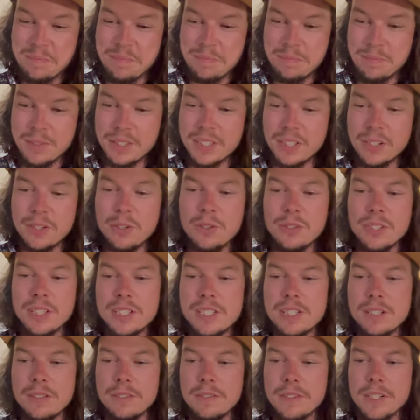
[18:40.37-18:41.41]
But the goal
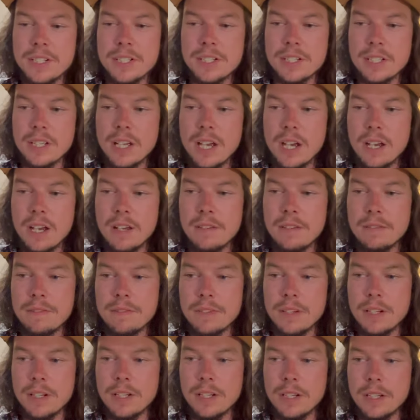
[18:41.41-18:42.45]
is to eventually have
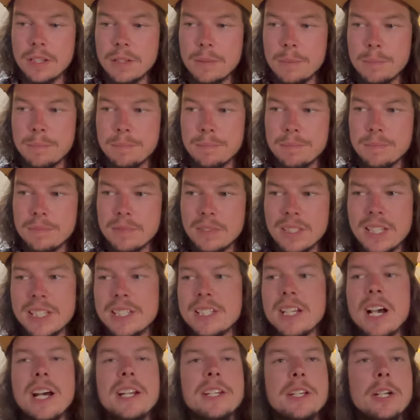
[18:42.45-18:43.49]
like
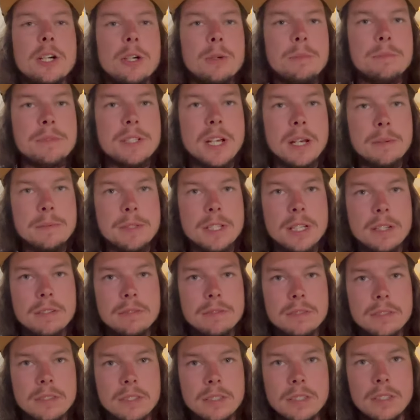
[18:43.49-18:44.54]
tiny home type stuff
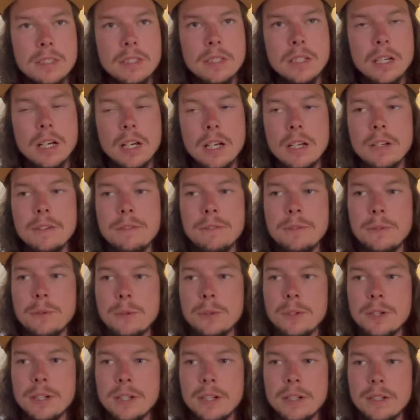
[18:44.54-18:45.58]

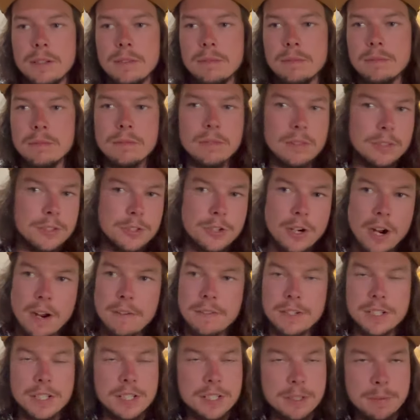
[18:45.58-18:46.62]
for
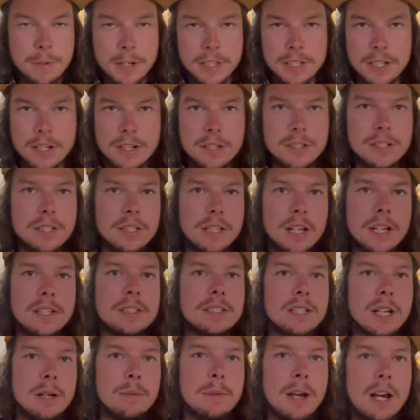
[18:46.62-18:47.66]
drivers and spectators like to
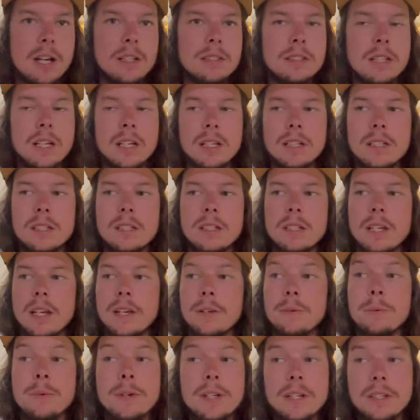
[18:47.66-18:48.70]
come out
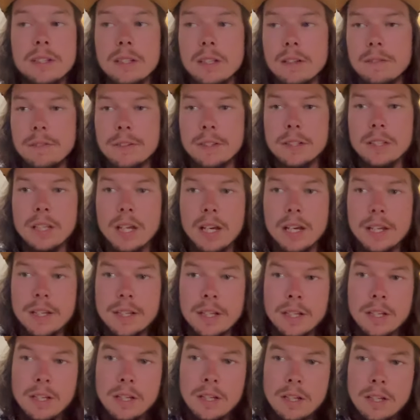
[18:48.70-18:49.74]
and rent if you'd like,
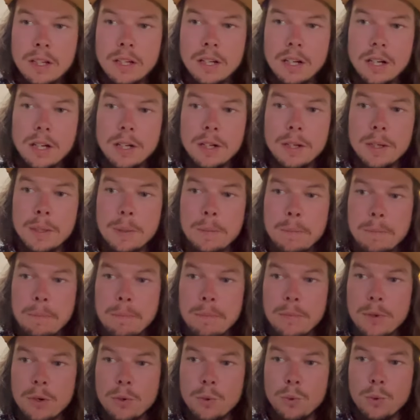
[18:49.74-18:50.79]

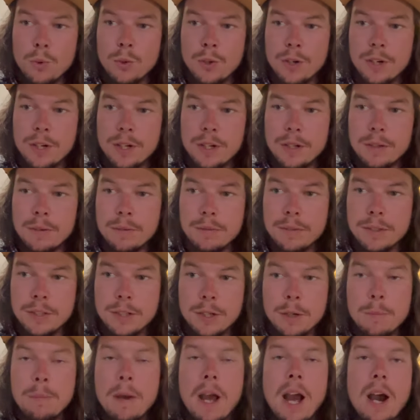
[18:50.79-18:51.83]
or
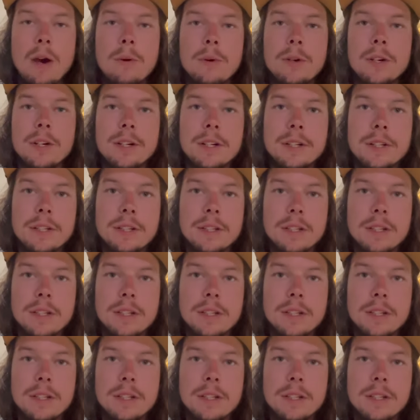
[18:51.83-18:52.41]
powered